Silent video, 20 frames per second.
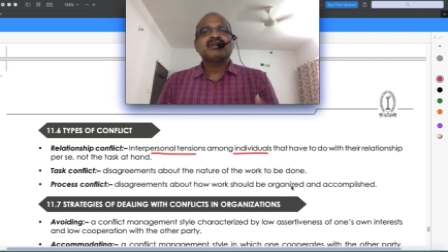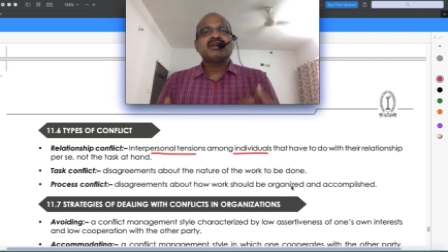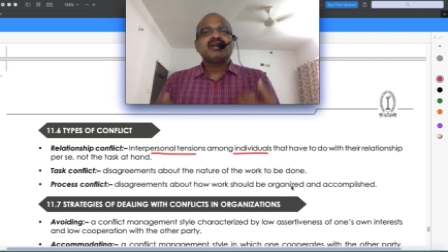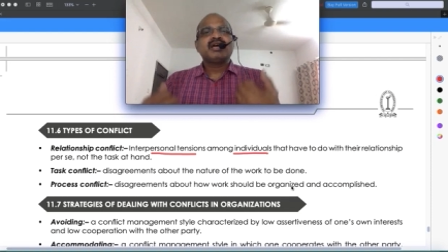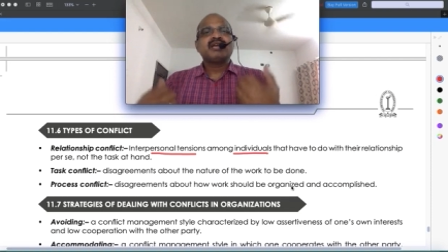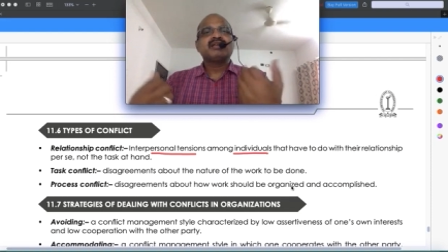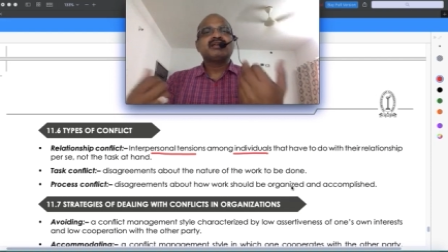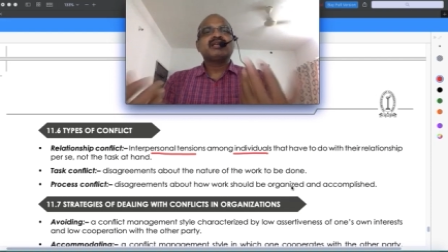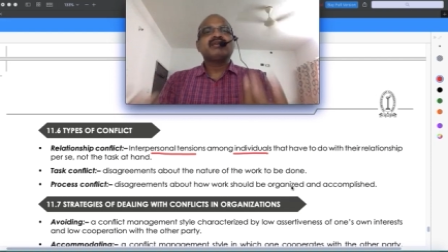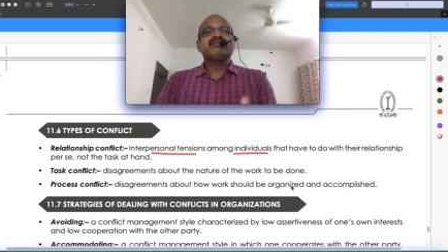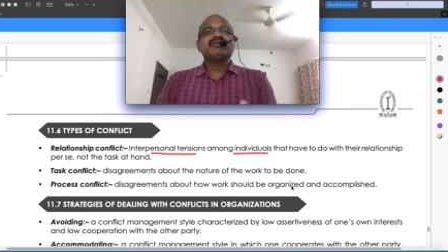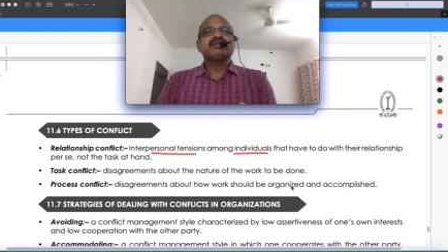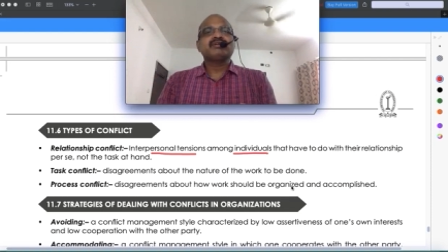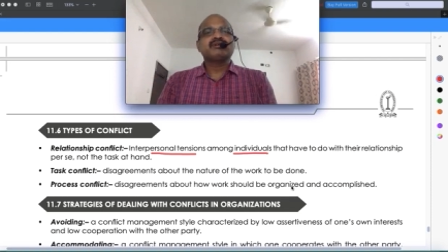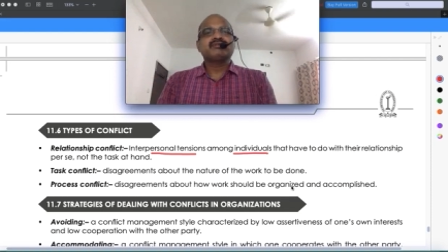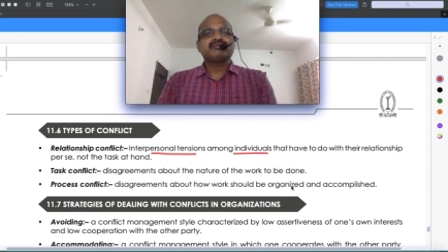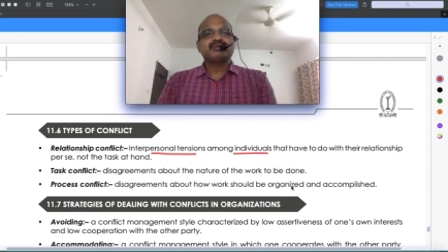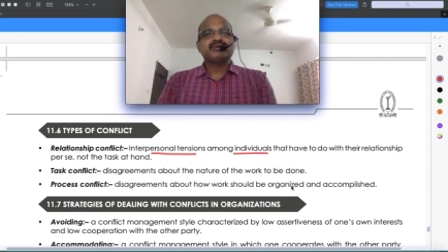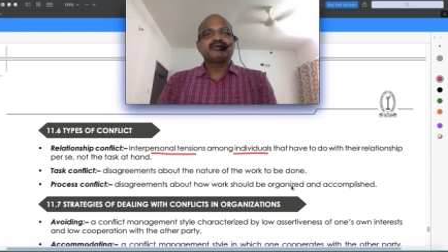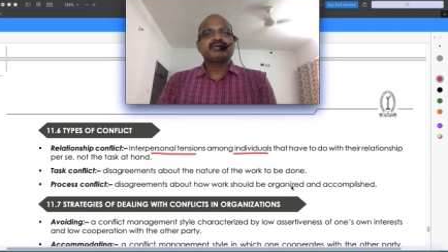and give it
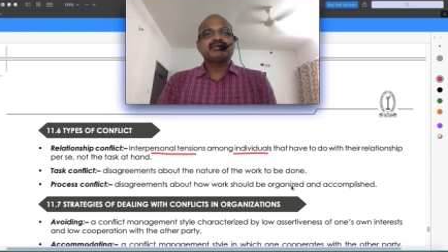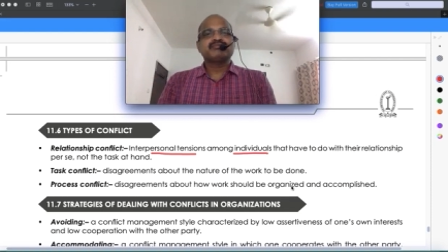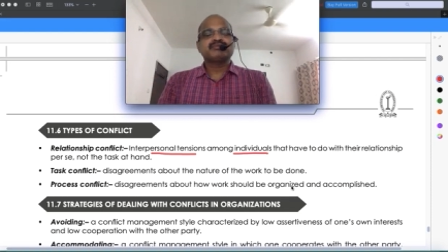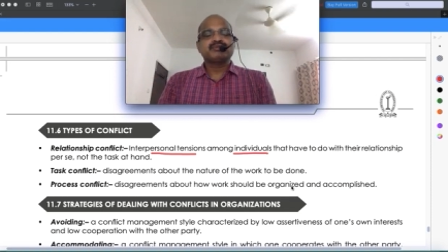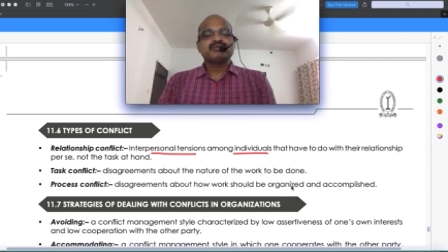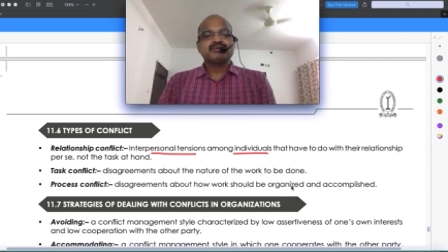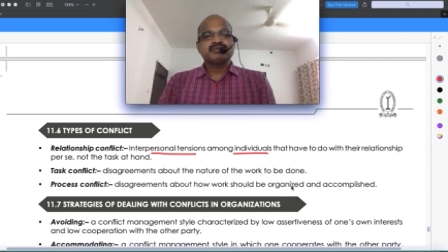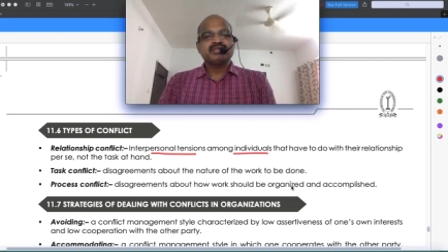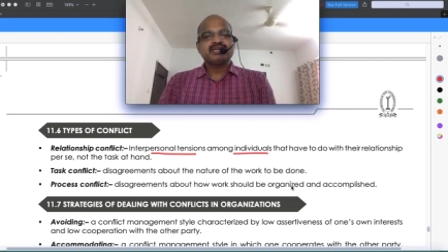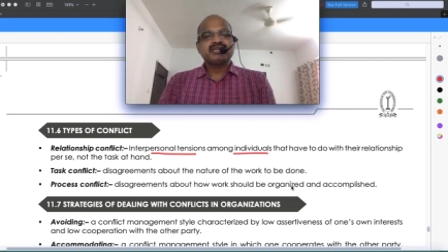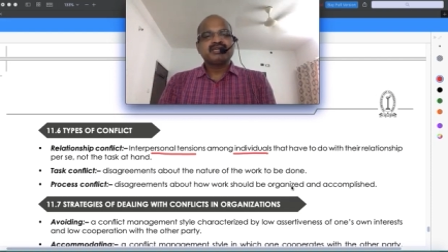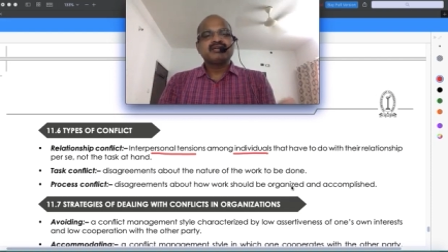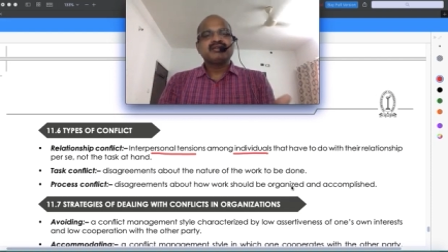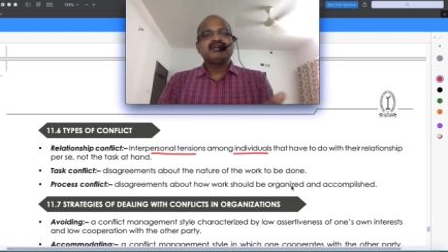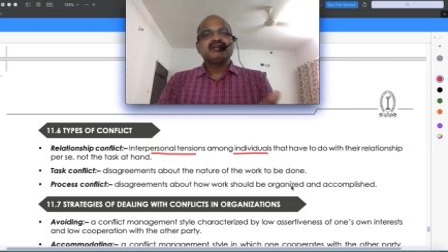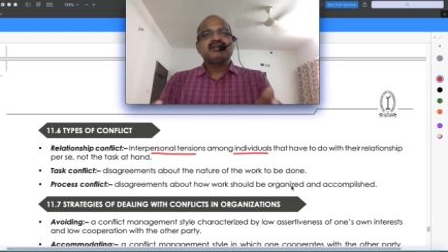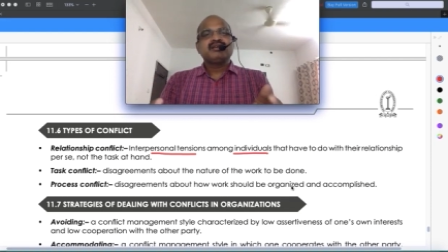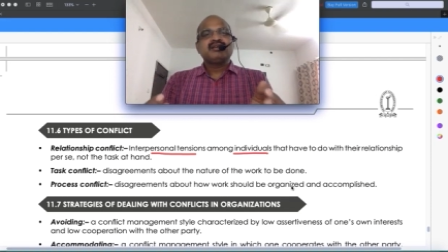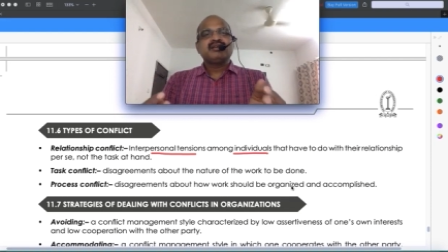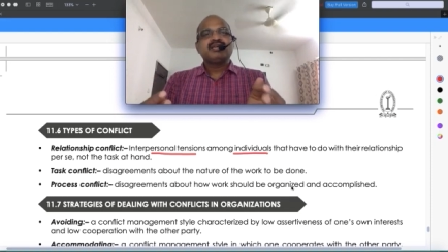off to him so that
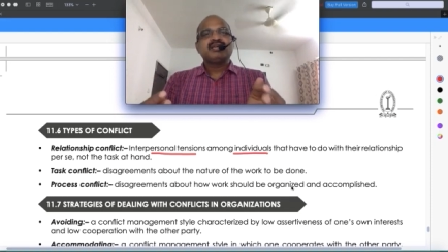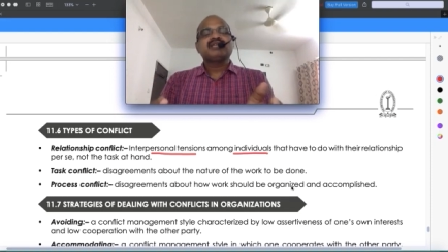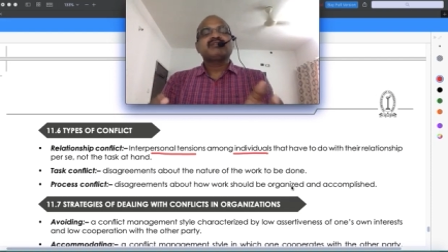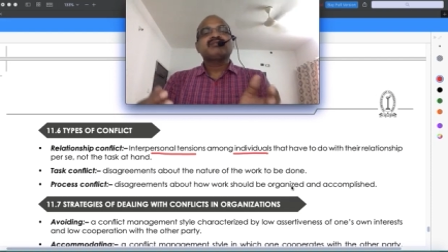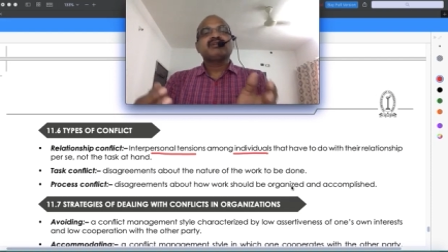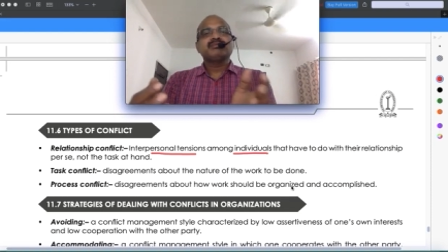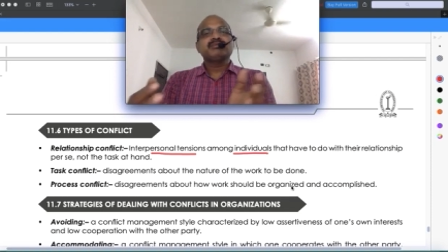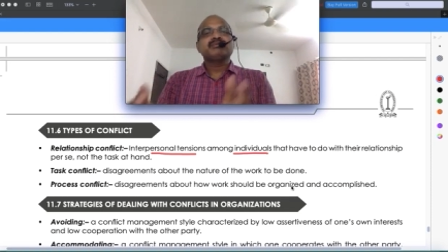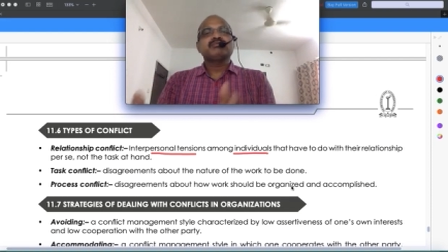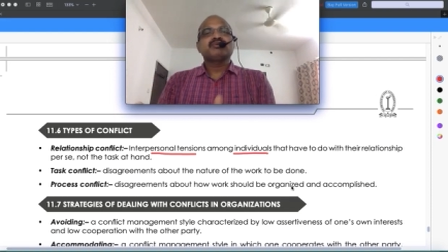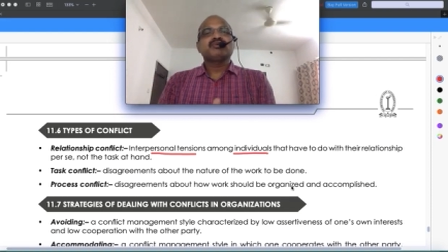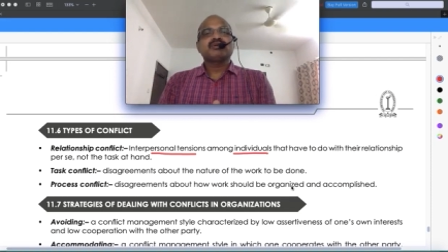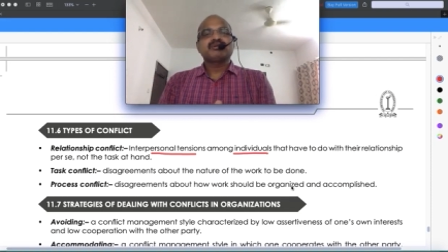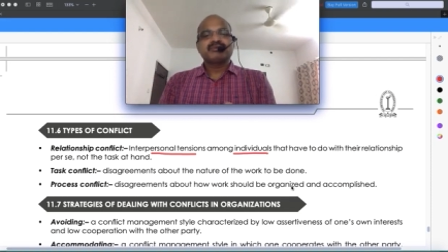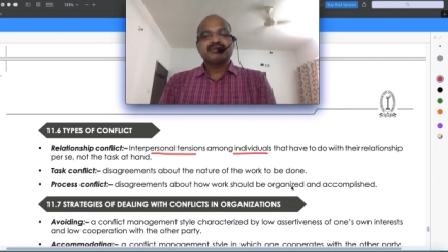it will be more